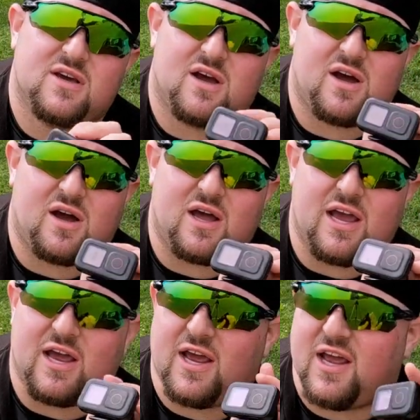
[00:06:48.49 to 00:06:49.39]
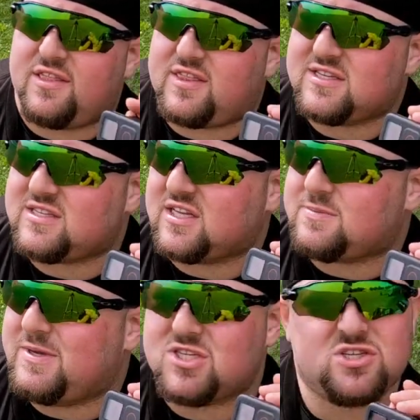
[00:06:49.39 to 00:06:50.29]
And this
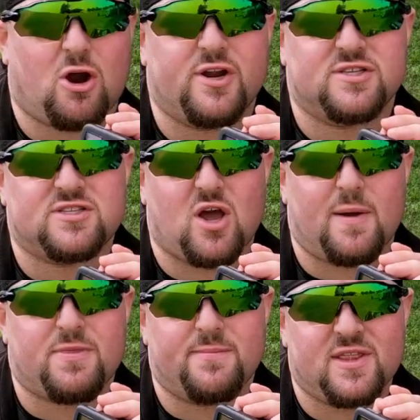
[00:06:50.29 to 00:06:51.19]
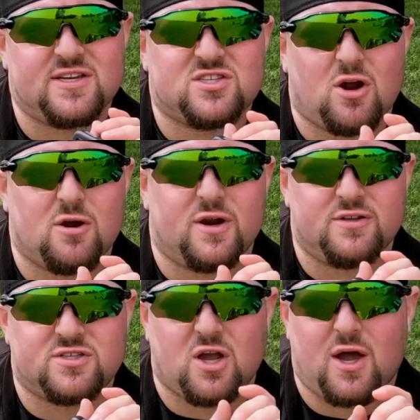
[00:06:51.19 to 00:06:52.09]
lets me start and stop them, and they start
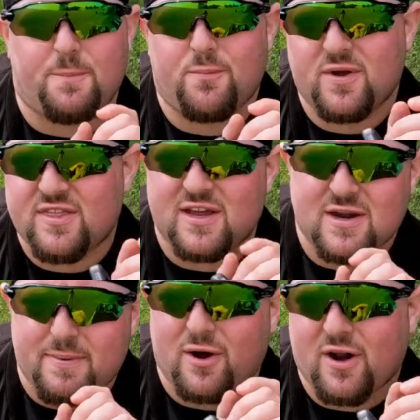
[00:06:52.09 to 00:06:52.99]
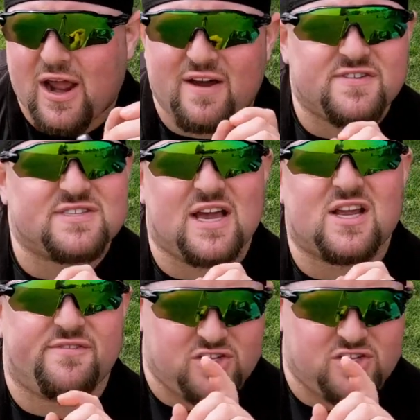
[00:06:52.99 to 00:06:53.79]
and stop within about a half a second of